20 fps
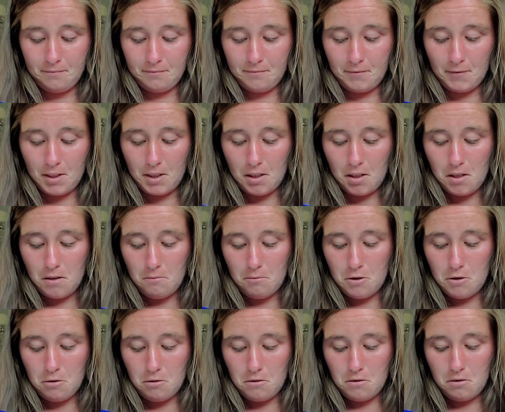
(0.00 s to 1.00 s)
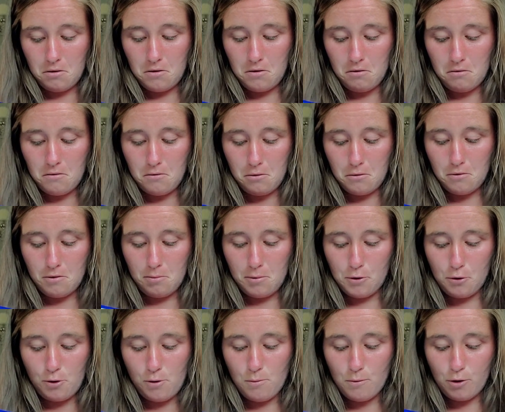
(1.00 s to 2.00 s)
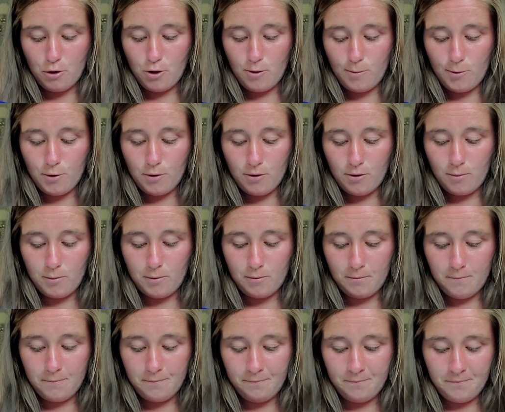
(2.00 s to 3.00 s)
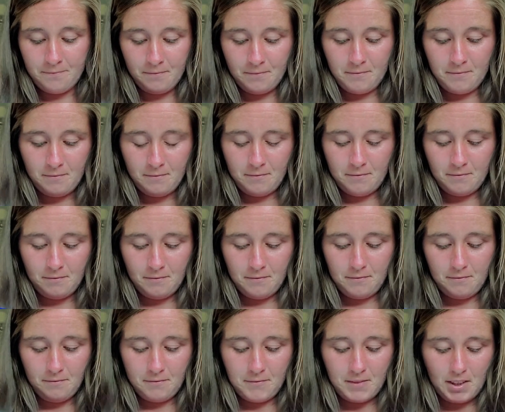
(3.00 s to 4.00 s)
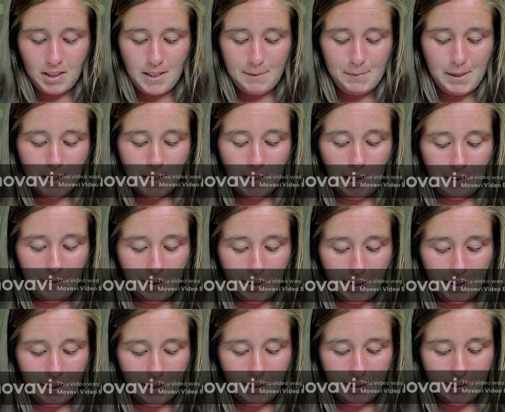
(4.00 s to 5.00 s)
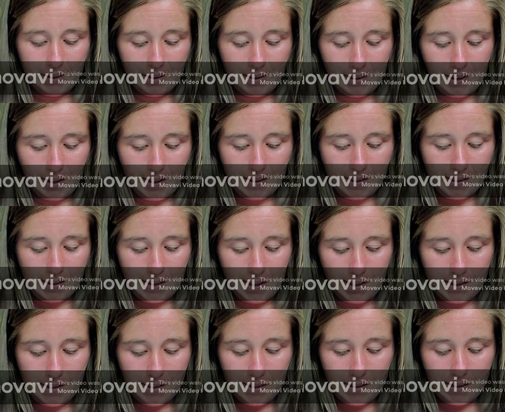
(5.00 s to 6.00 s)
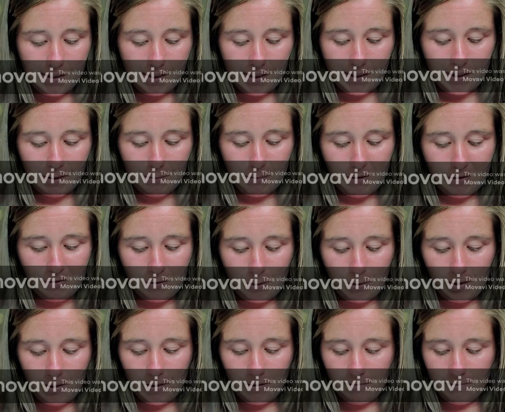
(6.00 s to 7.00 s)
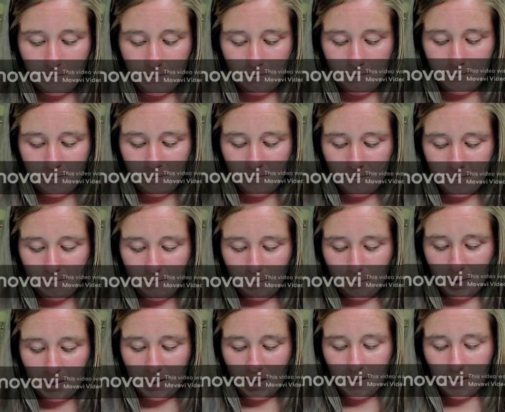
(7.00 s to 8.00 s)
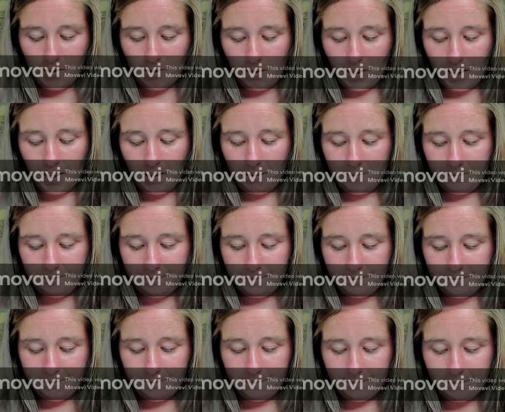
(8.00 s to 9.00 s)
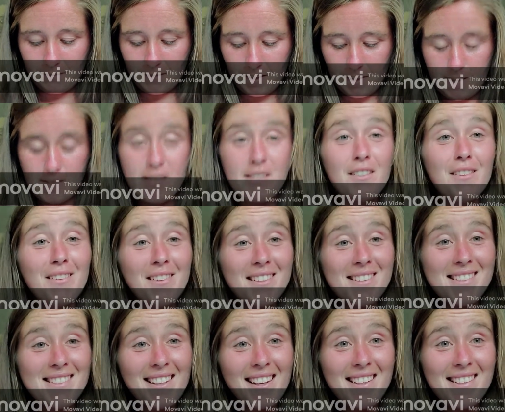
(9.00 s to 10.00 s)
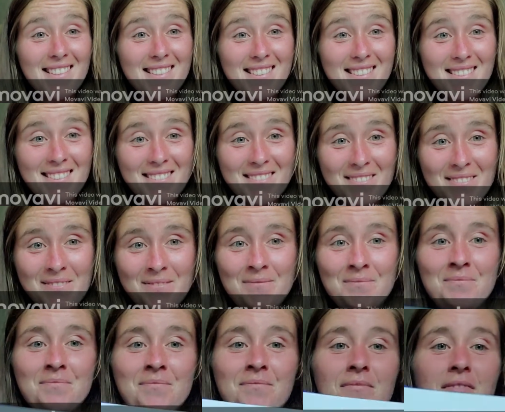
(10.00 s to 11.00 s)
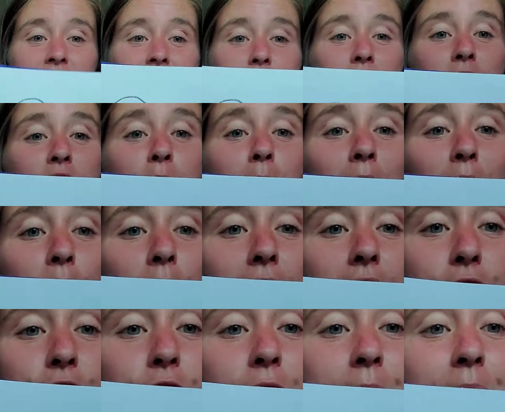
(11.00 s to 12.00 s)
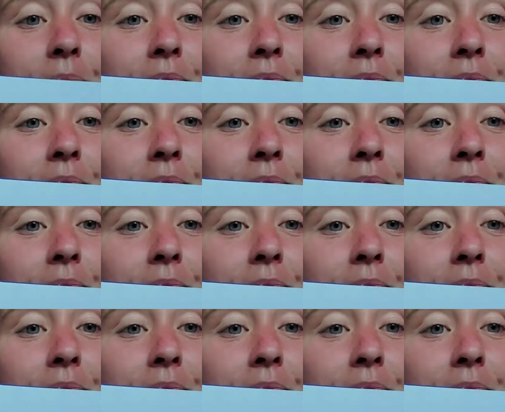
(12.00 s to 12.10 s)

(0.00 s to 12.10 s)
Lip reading: And I'm just gonna scribble, scribble, scribble, scribble. I'm not coloring it in as nicely as I did before, but that's okay. It still looks nice. So there's my orange.